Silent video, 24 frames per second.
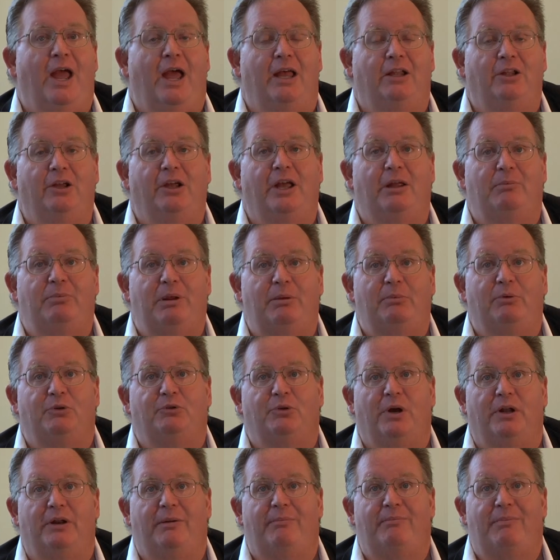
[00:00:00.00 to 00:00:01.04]
and look at people
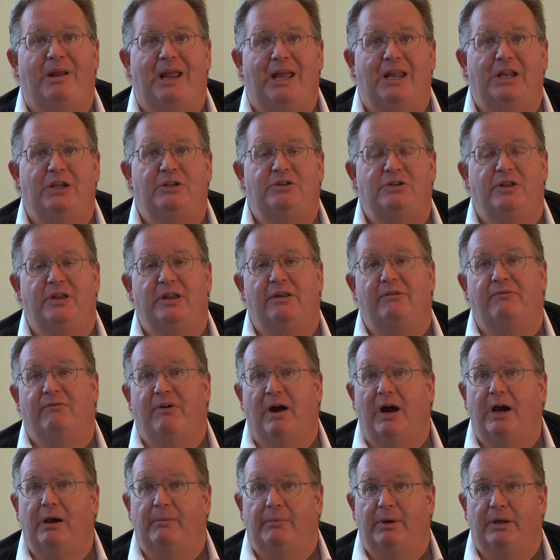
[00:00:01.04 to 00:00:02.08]
trying to manage the
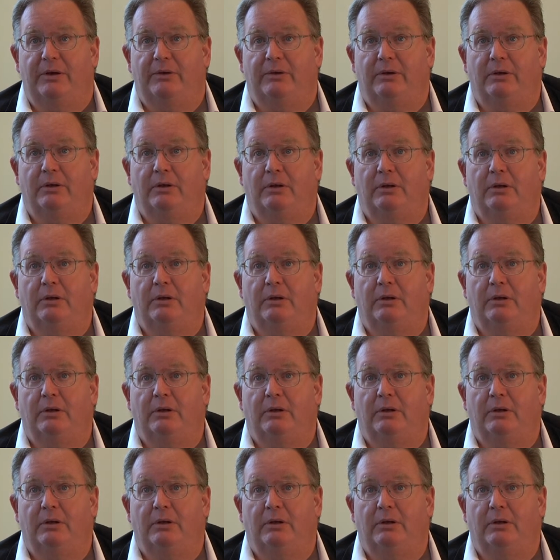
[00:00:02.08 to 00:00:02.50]
environment,